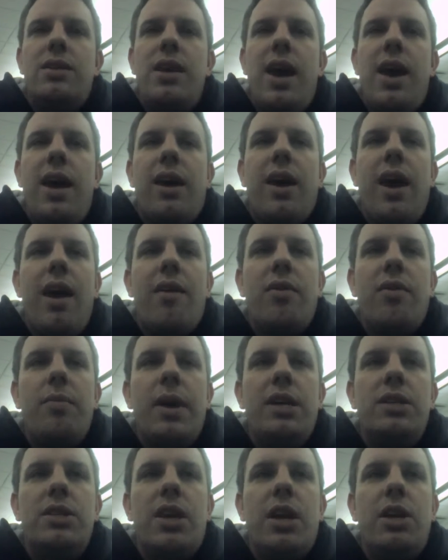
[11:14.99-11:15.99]
And I think
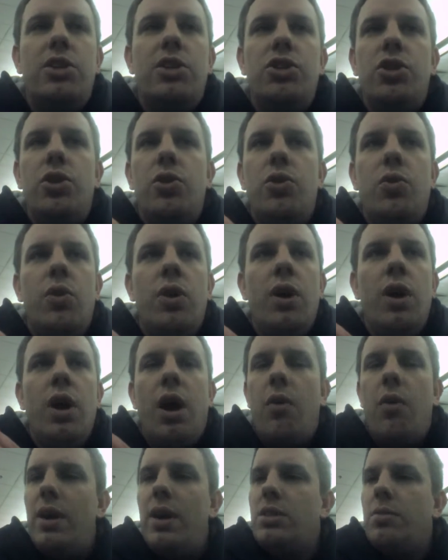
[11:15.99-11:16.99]
saying everybody's going to
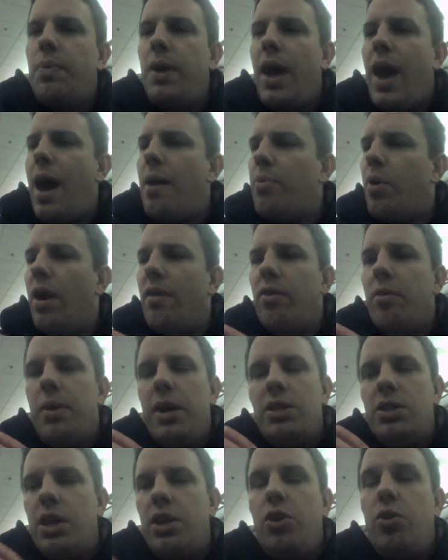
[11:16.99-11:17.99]
do a recipe
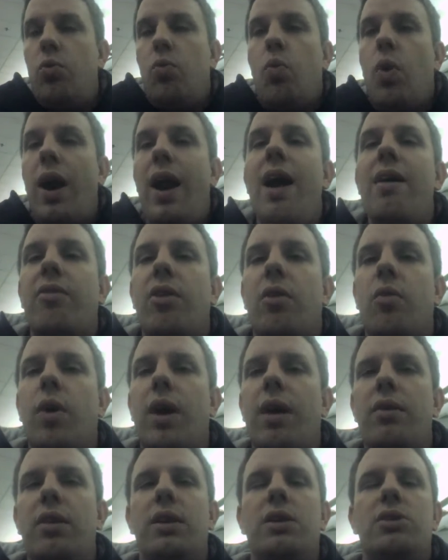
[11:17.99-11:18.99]
app or everybody's going to do
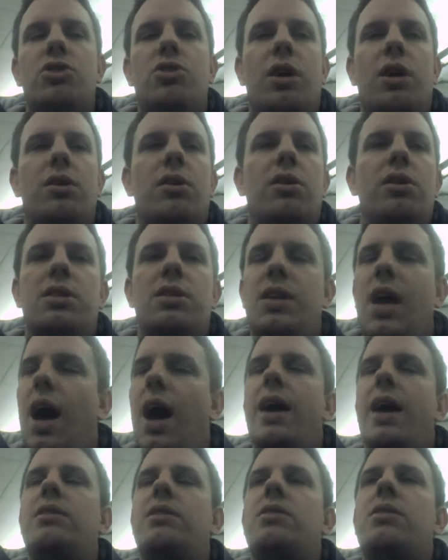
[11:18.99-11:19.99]
whatever the instructor
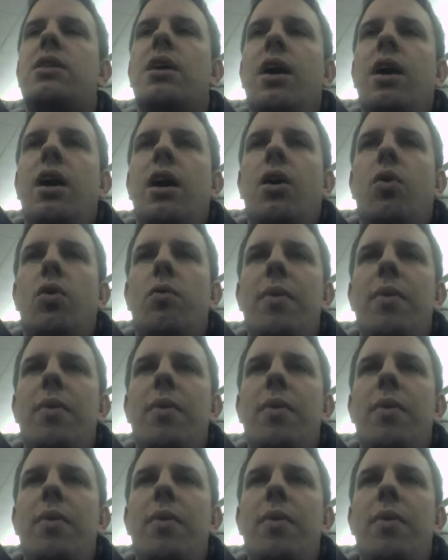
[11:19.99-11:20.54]
decides